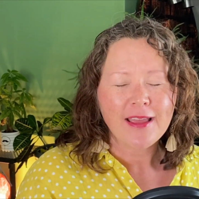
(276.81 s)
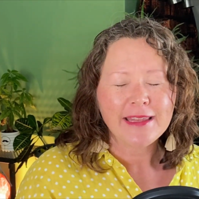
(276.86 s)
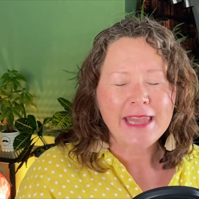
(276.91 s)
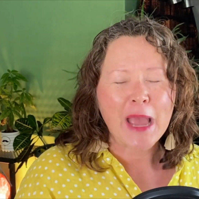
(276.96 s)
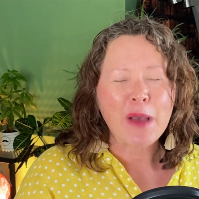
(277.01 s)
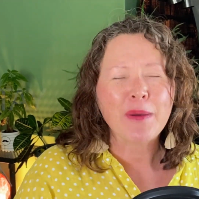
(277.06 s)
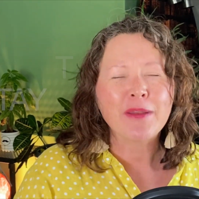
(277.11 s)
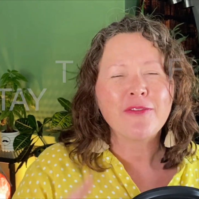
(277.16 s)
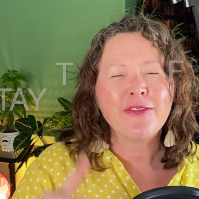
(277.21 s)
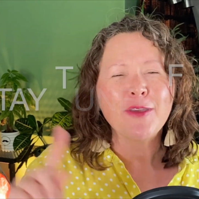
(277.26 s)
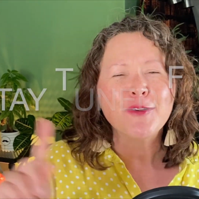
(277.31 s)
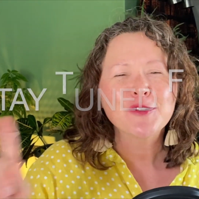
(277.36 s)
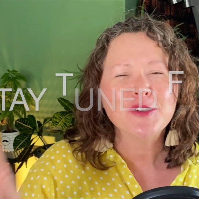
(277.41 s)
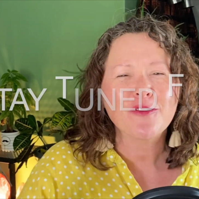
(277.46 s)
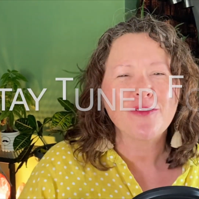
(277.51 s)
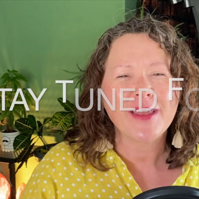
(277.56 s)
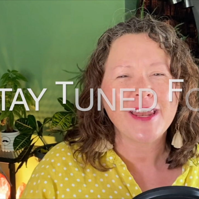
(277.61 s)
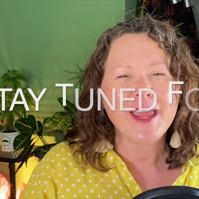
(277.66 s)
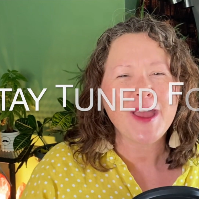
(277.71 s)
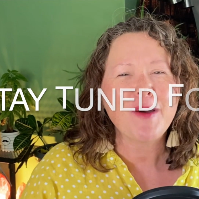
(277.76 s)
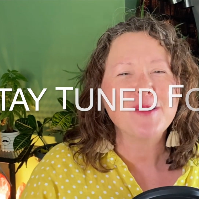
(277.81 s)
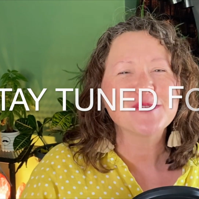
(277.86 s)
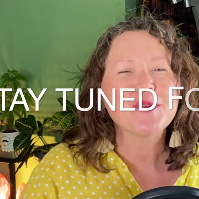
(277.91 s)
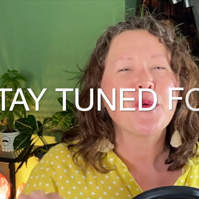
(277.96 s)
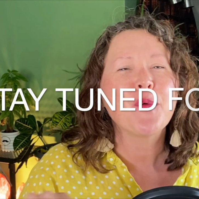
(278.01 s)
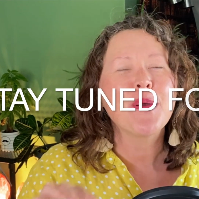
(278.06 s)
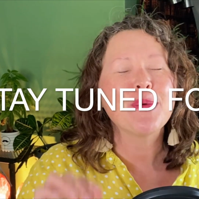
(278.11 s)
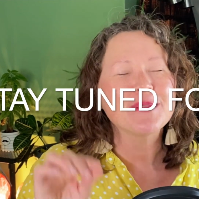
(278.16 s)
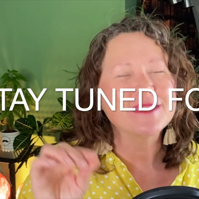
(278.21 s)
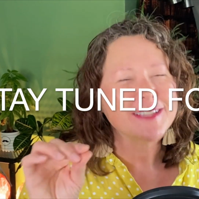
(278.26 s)
Now, in future videos,
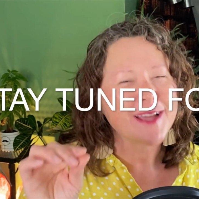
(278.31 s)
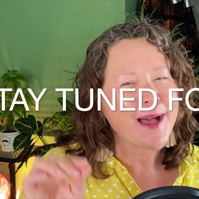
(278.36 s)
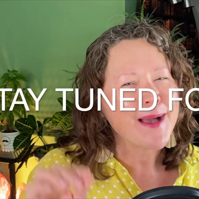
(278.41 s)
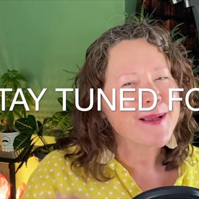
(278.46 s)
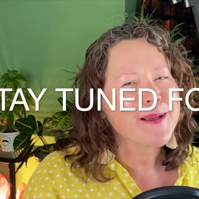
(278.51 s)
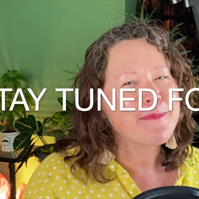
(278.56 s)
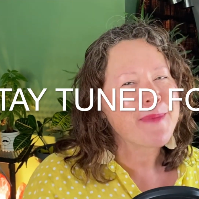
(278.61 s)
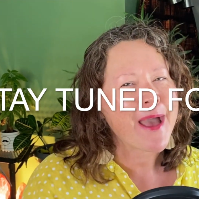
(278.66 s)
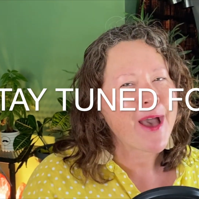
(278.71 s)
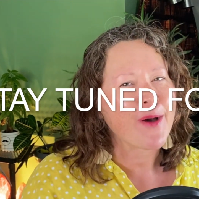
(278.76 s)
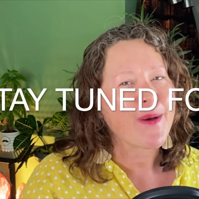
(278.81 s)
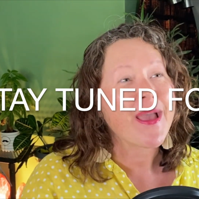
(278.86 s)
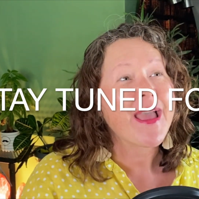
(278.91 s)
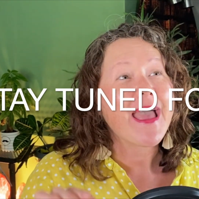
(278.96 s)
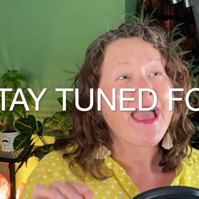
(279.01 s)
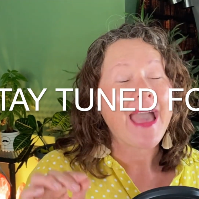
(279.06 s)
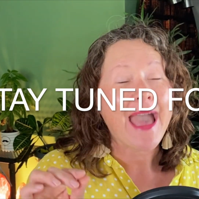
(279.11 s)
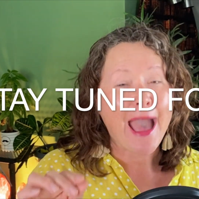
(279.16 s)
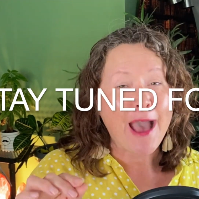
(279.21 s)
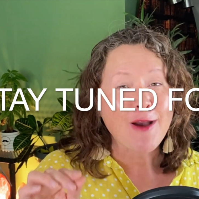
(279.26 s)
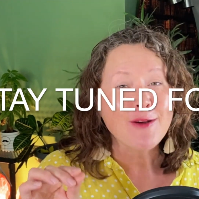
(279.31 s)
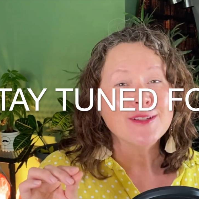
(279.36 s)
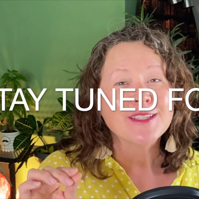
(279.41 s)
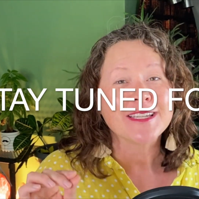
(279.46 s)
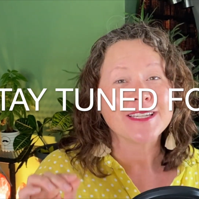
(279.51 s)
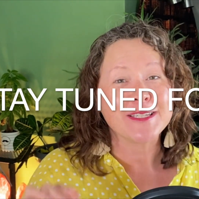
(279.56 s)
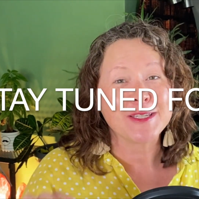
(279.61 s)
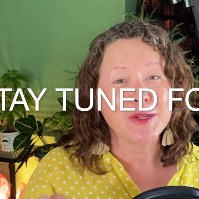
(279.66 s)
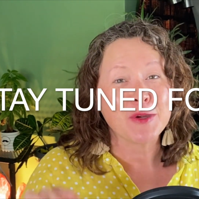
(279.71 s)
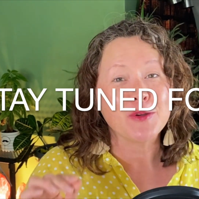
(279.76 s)
we will talk about how
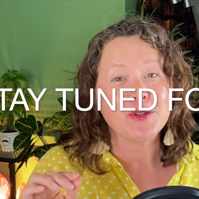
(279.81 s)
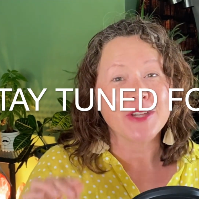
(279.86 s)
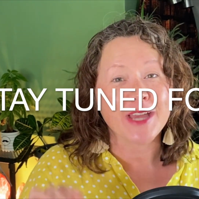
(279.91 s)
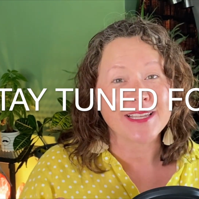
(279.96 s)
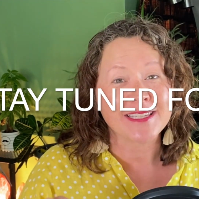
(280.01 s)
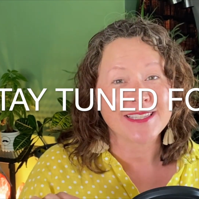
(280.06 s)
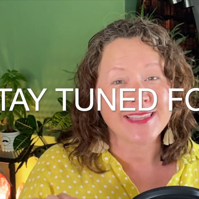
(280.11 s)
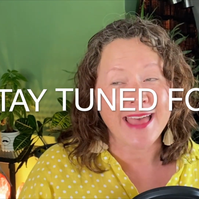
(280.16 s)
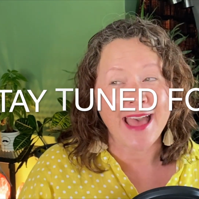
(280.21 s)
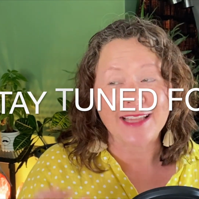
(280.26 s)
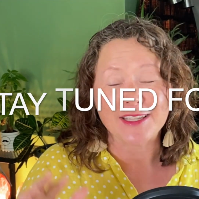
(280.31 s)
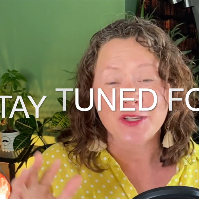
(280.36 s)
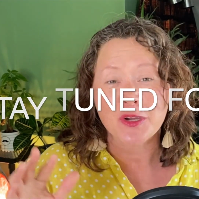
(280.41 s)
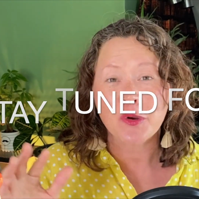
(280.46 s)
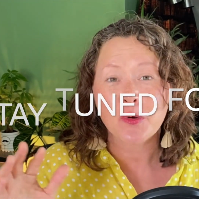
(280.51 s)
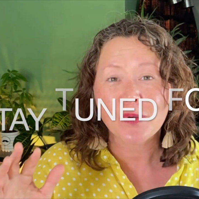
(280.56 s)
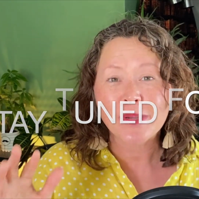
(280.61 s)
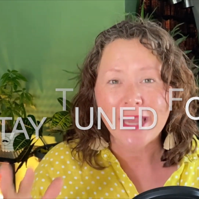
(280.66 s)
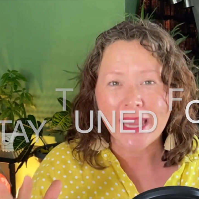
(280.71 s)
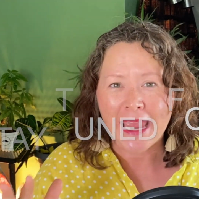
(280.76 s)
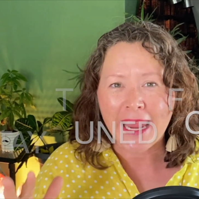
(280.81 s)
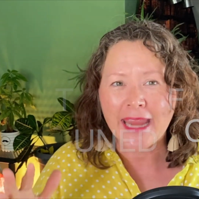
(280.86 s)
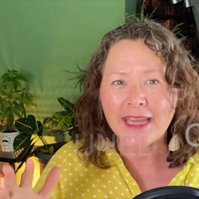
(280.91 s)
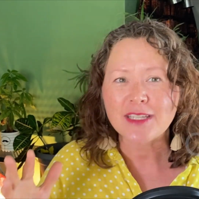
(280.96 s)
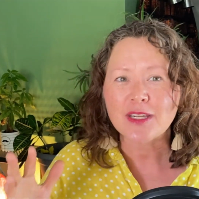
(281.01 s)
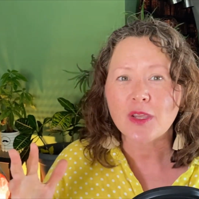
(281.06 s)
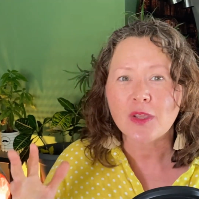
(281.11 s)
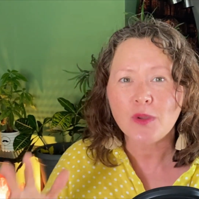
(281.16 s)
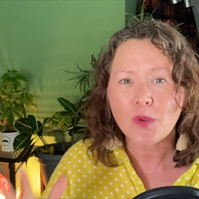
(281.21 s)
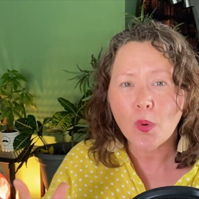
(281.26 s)
to do just that, to
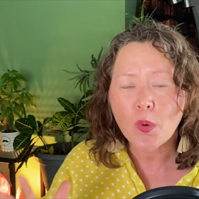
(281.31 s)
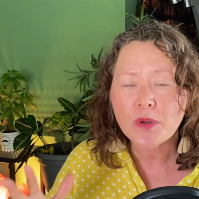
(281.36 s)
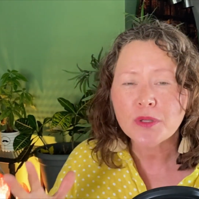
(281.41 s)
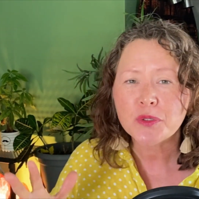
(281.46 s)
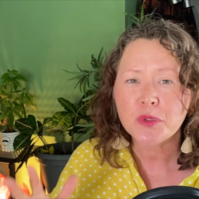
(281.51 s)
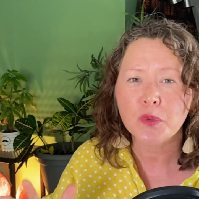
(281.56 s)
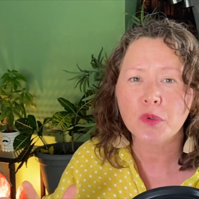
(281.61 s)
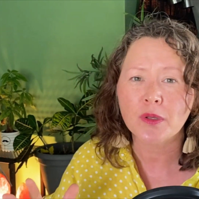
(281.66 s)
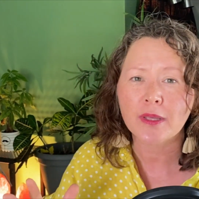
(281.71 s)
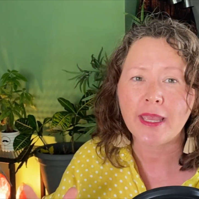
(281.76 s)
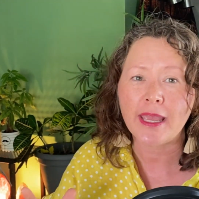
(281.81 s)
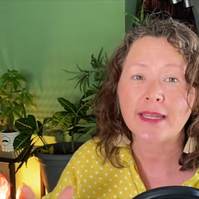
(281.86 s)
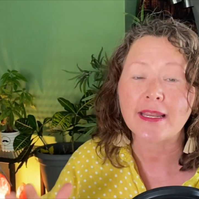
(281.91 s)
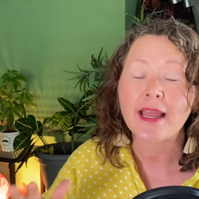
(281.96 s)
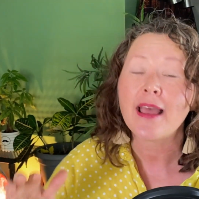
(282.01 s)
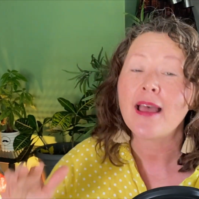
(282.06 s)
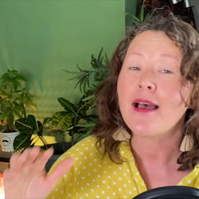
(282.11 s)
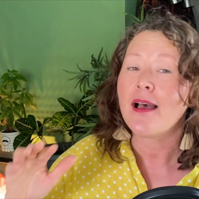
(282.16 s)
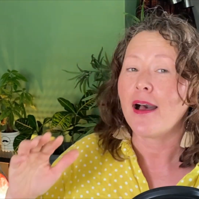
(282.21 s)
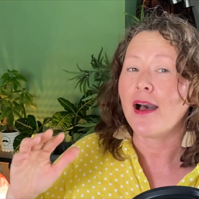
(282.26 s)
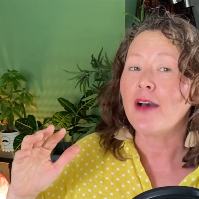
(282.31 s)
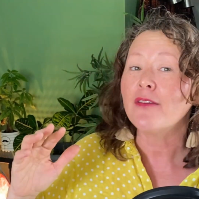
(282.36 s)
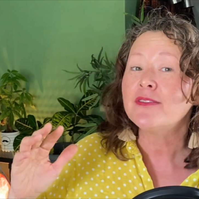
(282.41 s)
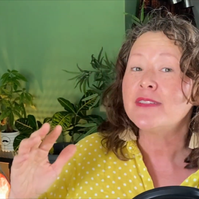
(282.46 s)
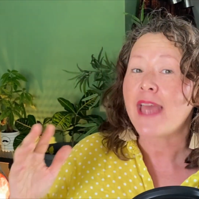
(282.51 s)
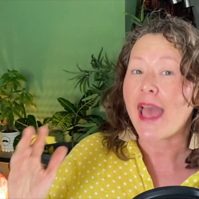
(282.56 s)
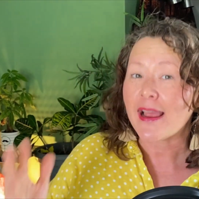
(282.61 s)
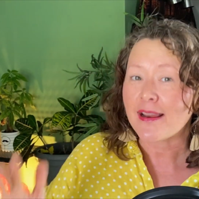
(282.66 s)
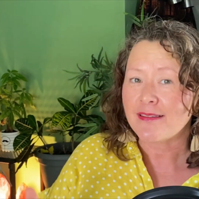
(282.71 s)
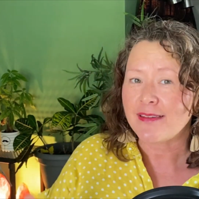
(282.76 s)
create your toolkit of
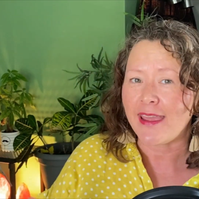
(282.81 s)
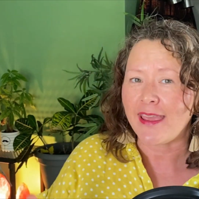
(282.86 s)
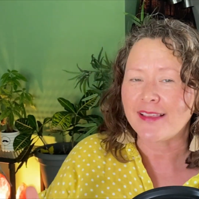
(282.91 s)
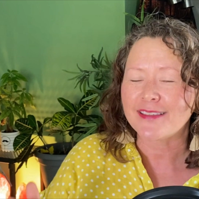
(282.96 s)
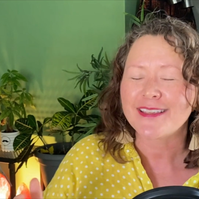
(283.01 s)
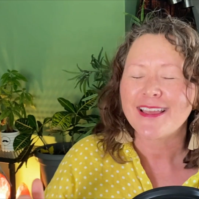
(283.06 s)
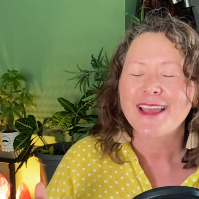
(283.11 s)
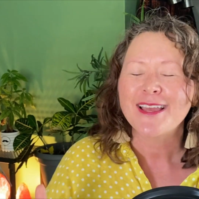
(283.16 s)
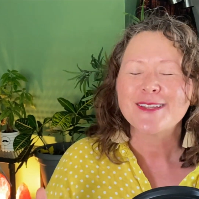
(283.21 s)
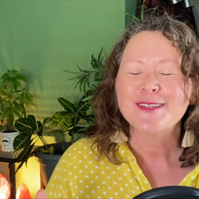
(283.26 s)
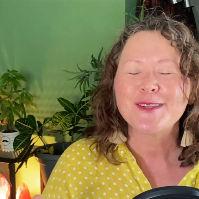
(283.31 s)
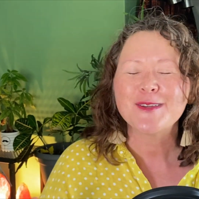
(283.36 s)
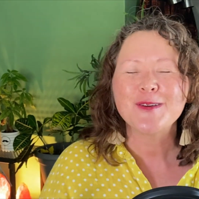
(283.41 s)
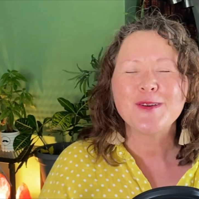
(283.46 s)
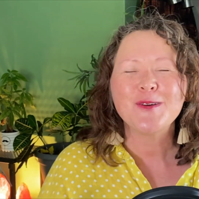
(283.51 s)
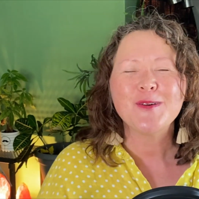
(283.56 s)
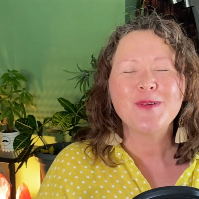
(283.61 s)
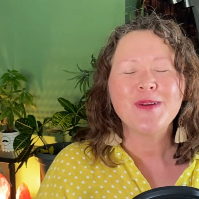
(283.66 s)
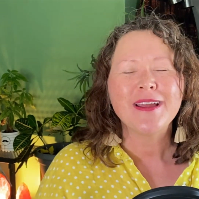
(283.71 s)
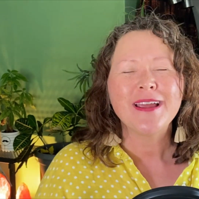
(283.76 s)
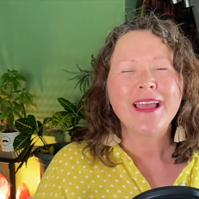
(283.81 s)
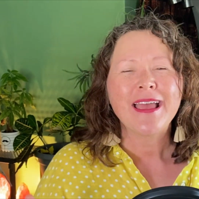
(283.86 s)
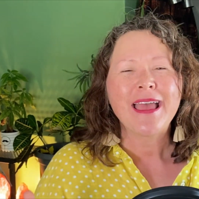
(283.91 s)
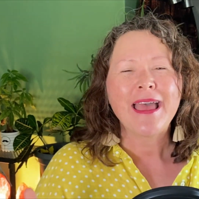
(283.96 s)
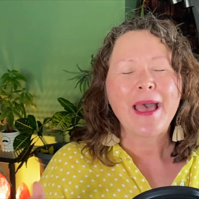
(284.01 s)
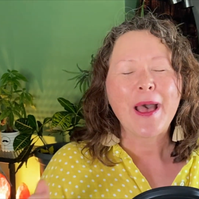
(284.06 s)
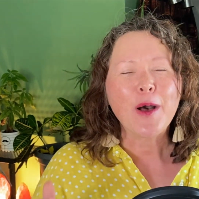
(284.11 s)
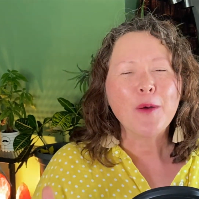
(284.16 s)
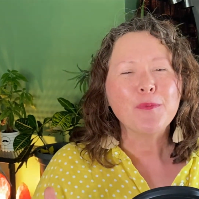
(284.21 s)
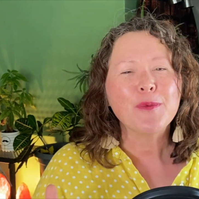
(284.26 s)
techniques to
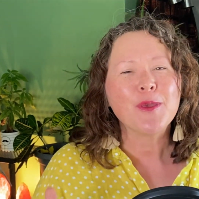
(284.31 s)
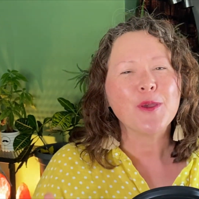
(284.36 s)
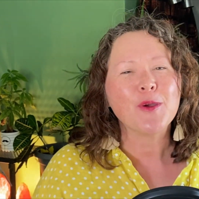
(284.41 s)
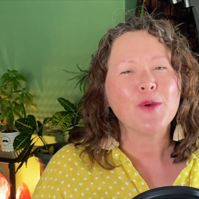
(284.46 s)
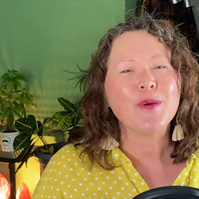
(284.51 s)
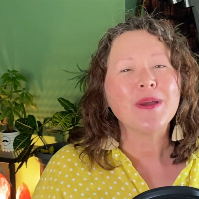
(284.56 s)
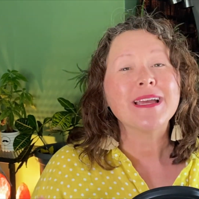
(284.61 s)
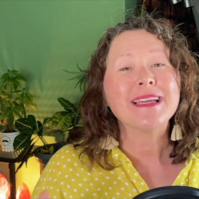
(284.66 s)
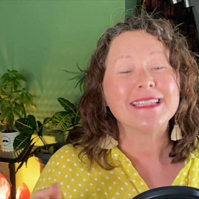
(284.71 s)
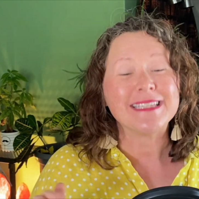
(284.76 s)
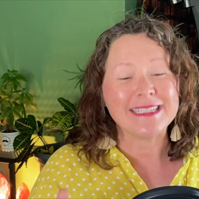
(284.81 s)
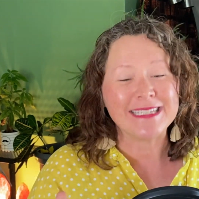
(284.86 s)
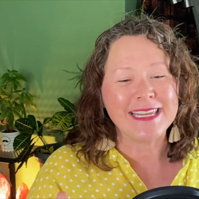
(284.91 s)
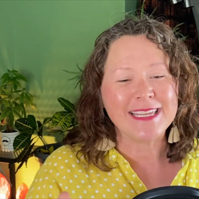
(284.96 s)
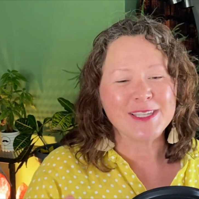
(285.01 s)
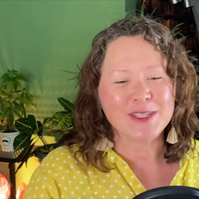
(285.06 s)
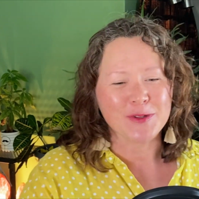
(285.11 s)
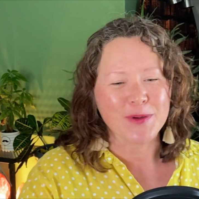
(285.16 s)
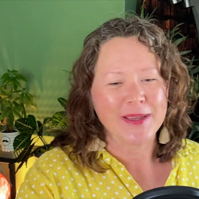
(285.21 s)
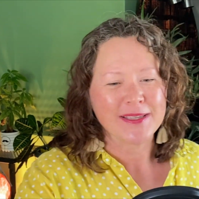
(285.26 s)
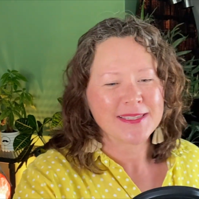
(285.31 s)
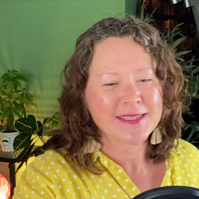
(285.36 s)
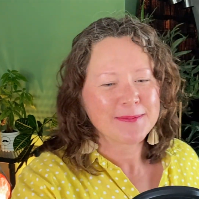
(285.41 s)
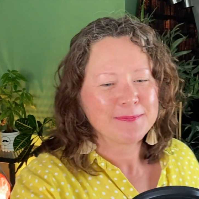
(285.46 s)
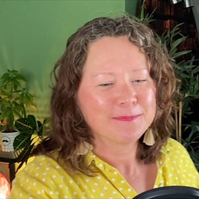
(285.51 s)
help you de-stress.